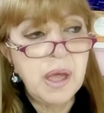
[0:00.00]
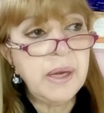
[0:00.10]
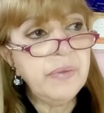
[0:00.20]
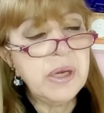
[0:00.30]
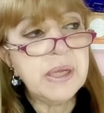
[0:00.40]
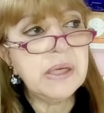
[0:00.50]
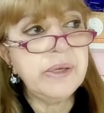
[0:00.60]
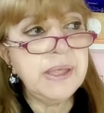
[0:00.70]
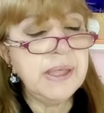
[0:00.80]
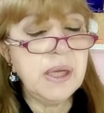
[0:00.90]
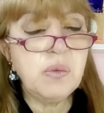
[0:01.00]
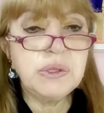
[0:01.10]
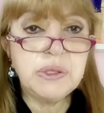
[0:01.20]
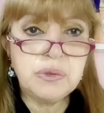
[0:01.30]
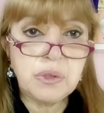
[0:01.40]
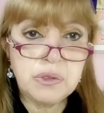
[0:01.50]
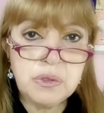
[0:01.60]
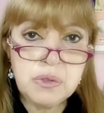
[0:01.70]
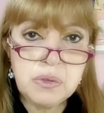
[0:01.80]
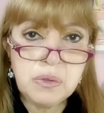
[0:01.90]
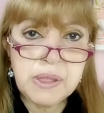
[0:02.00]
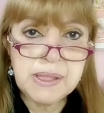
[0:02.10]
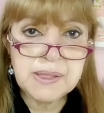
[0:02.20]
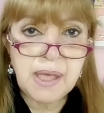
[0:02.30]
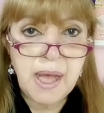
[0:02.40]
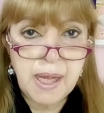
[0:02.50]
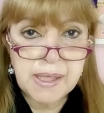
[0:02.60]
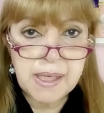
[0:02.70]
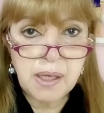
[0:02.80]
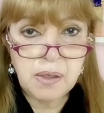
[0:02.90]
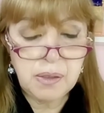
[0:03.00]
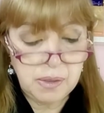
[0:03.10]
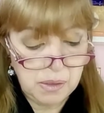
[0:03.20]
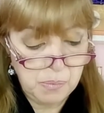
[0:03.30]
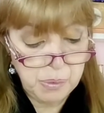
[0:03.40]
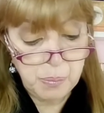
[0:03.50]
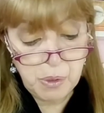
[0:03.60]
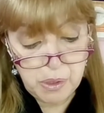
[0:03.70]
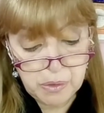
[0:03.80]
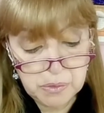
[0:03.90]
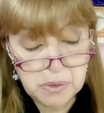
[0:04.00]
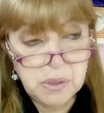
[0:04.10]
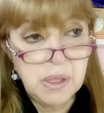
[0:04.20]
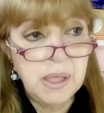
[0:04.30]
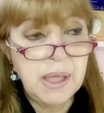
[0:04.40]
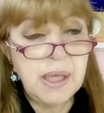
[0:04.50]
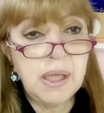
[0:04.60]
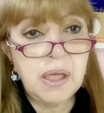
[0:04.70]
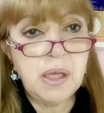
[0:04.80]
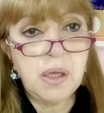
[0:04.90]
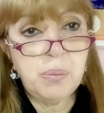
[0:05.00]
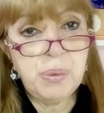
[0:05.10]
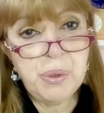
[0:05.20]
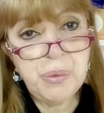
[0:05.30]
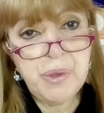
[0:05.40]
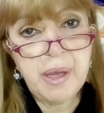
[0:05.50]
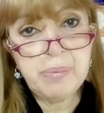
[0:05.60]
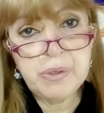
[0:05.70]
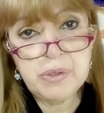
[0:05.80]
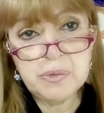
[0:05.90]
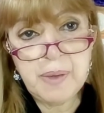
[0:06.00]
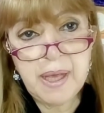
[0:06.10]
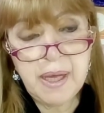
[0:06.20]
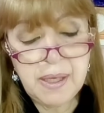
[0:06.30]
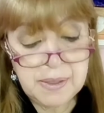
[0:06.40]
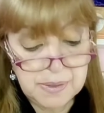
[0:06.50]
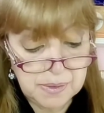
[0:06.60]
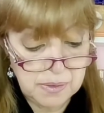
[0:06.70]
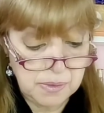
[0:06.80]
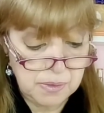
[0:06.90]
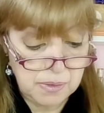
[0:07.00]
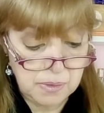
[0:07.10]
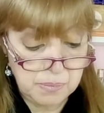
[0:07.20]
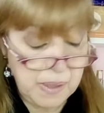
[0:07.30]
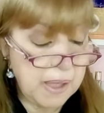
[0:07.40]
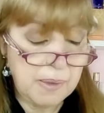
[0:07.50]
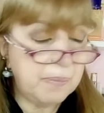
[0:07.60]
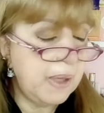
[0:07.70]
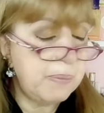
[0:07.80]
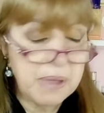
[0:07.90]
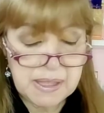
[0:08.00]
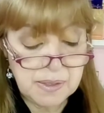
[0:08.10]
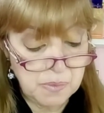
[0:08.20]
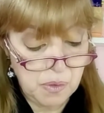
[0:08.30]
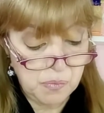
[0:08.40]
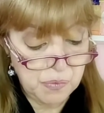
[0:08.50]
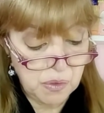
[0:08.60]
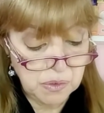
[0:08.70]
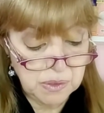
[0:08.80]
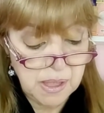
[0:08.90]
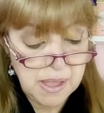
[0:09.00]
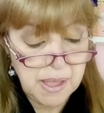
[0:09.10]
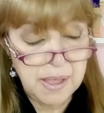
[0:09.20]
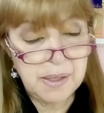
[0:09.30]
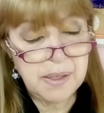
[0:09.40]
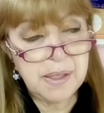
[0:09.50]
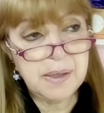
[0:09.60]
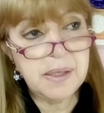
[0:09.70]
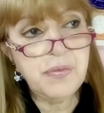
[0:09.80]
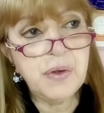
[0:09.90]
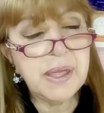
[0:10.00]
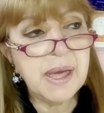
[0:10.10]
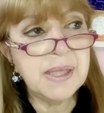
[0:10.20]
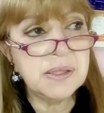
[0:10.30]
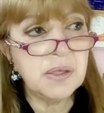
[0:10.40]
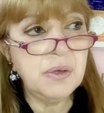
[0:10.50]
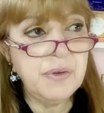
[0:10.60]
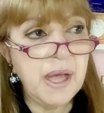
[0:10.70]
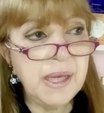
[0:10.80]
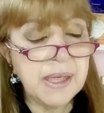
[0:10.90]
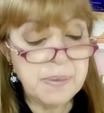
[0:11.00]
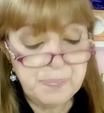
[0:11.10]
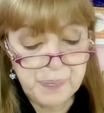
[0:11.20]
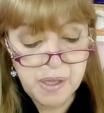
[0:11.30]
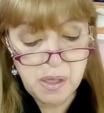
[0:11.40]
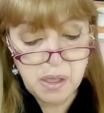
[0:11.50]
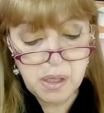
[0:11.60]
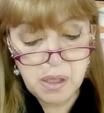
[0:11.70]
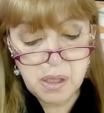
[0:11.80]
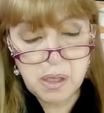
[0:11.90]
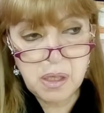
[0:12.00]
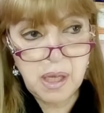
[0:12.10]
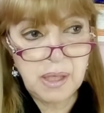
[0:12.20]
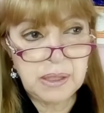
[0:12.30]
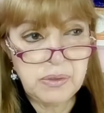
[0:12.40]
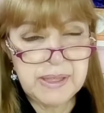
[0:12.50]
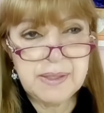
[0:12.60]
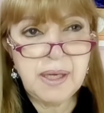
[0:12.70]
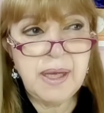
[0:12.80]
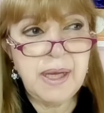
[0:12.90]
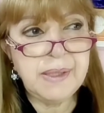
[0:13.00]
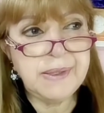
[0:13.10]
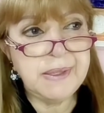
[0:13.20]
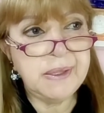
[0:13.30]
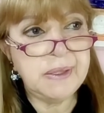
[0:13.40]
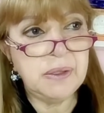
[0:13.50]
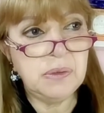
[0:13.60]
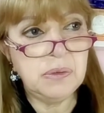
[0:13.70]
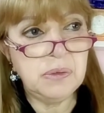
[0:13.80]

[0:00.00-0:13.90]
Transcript: Another ingredient I wanted to talk to you is honey and propolis. Both are produced by honeys, by bees, of course, and different kinds of honey, crystal honey,